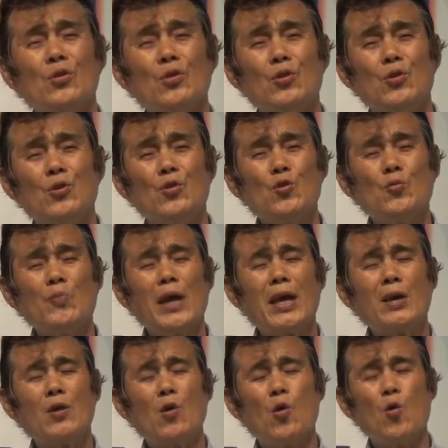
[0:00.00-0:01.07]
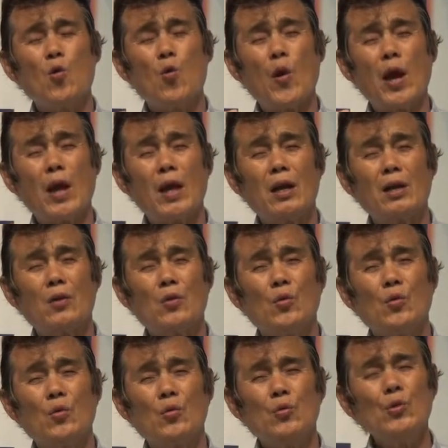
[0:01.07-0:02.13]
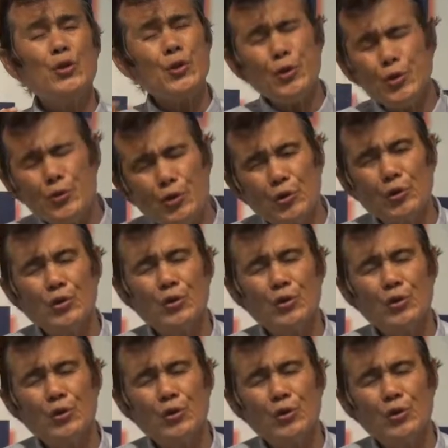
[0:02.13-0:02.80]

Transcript: you may go well with you